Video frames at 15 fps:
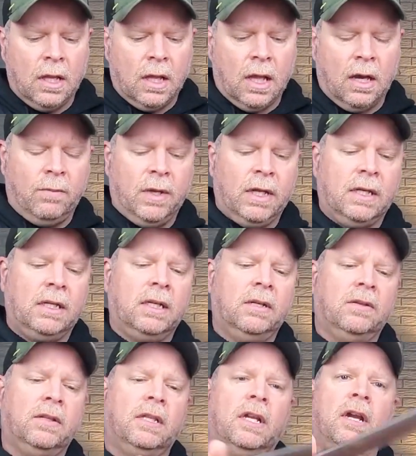Not a big
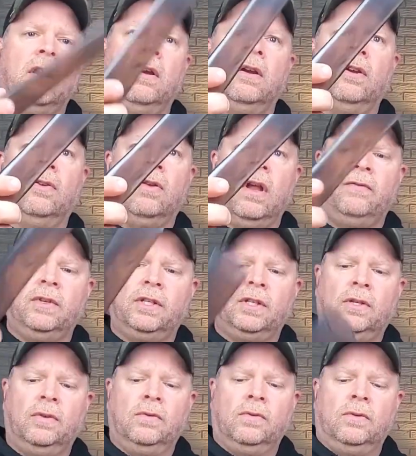deal there. Crevice
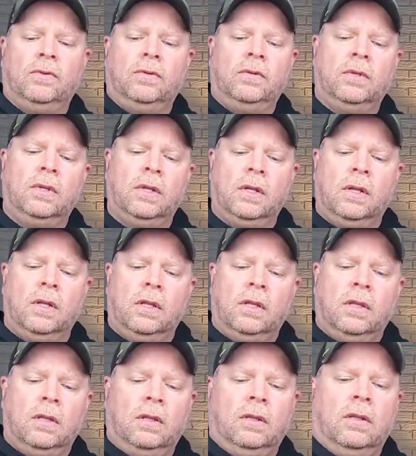tool,
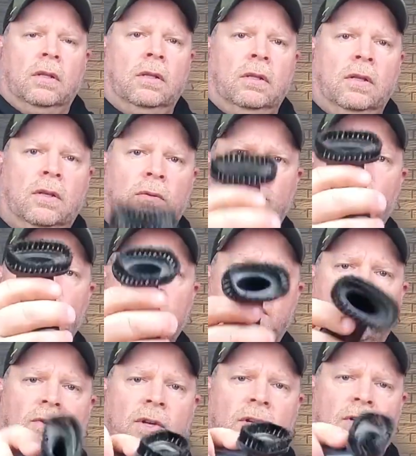a little brush
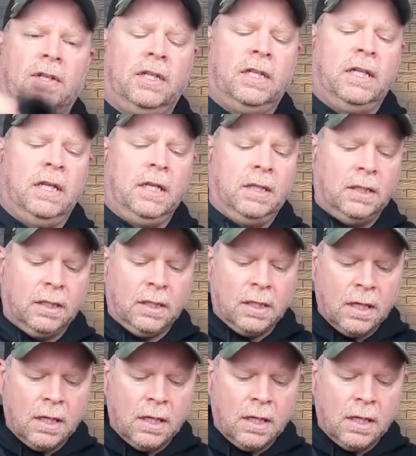for your seats,